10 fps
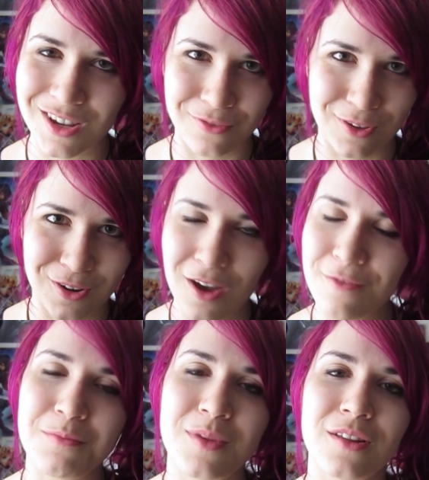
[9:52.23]
If you're not
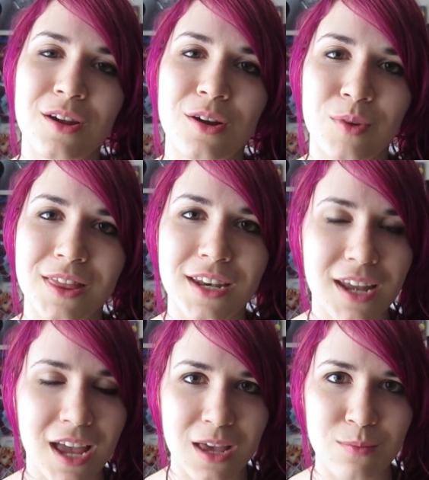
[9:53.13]
familiar with the
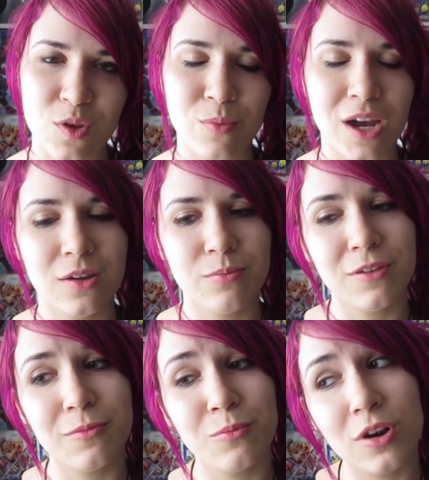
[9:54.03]
name, you might
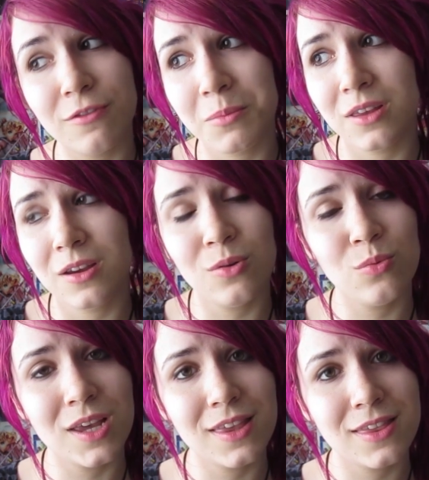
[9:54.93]
be more familiar
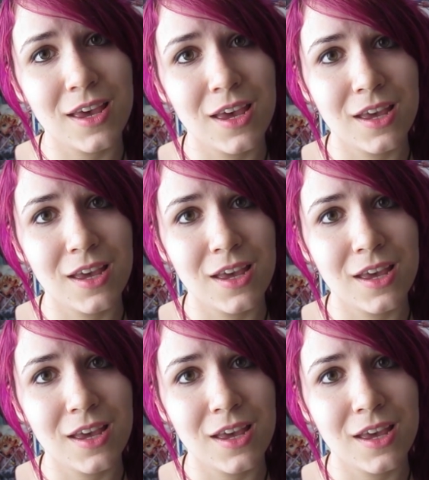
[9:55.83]
with